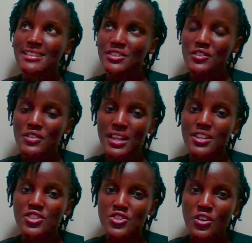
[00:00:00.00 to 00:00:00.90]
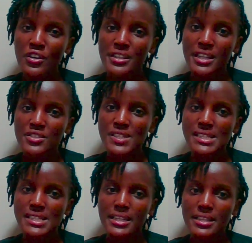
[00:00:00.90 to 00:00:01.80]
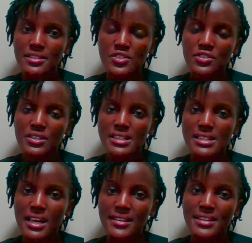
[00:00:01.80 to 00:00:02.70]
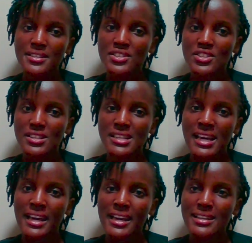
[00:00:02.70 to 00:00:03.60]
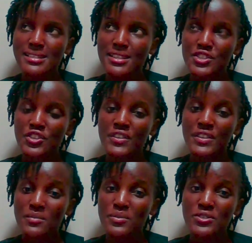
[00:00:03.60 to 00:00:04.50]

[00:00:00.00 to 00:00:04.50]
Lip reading: that joy that you see in students and the teachers is the joy that